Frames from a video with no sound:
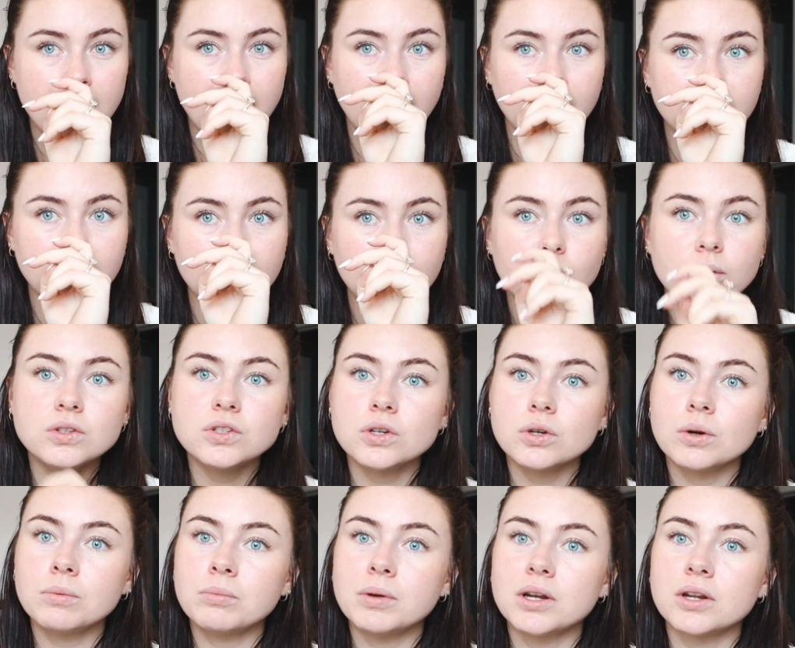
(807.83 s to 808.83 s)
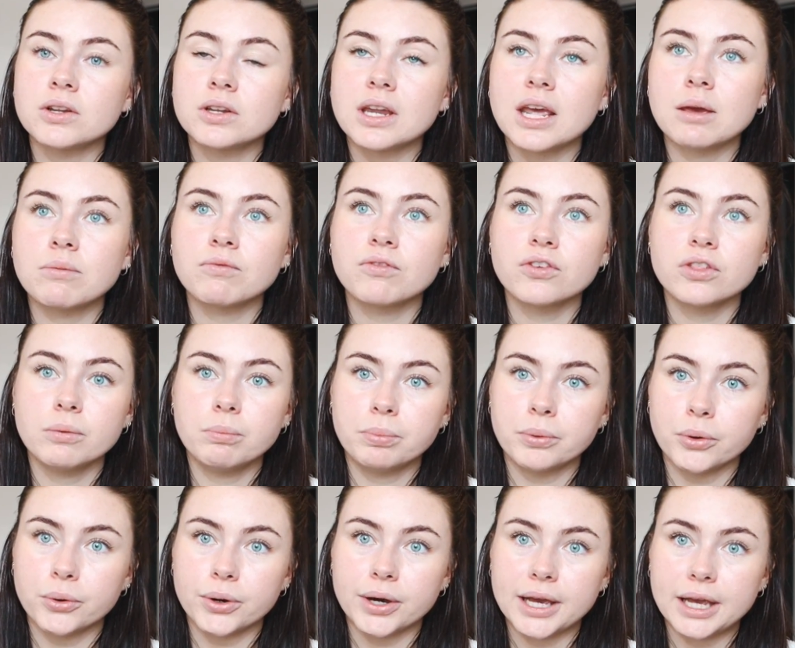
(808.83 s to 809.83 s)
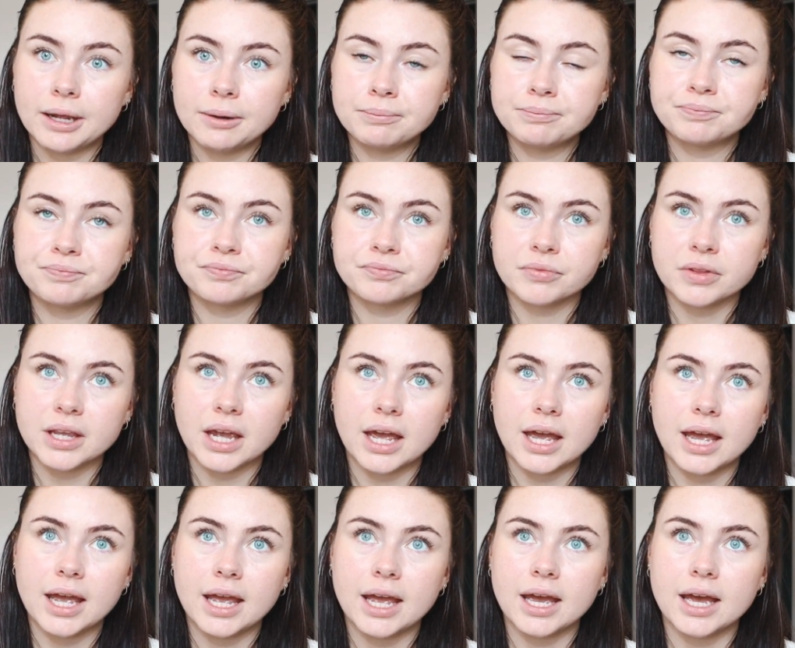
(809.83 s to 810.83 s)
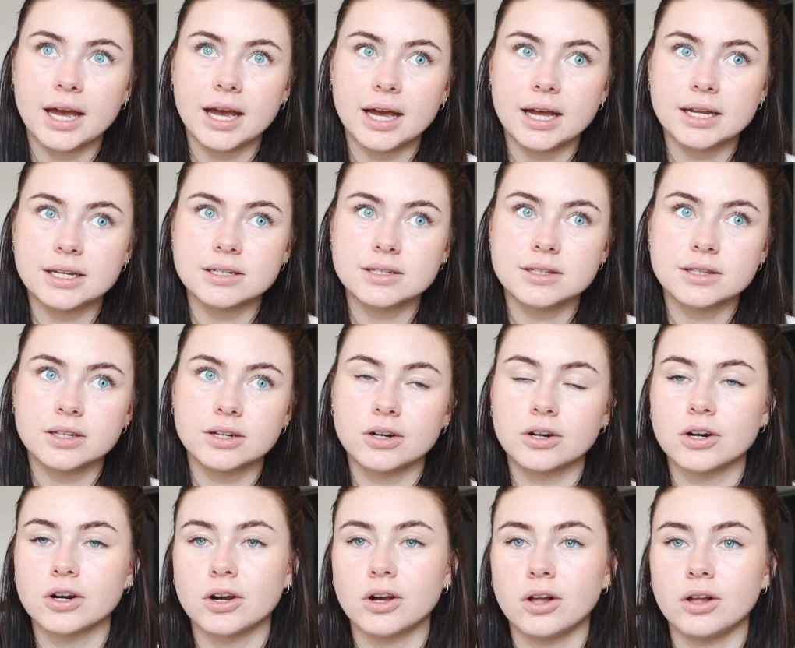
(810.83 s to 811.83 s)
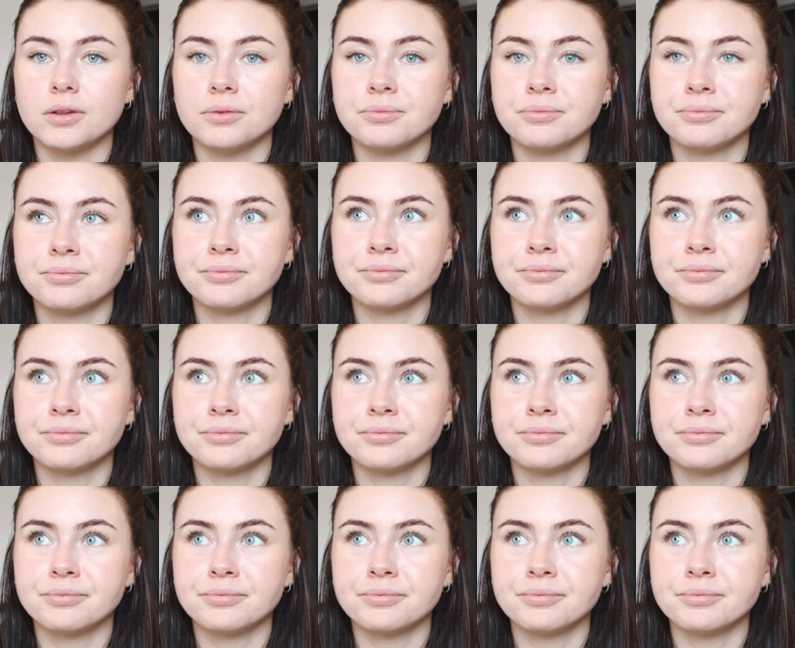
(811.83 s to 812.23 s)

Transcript: I think we'll do a middle name for the boy, and the girl,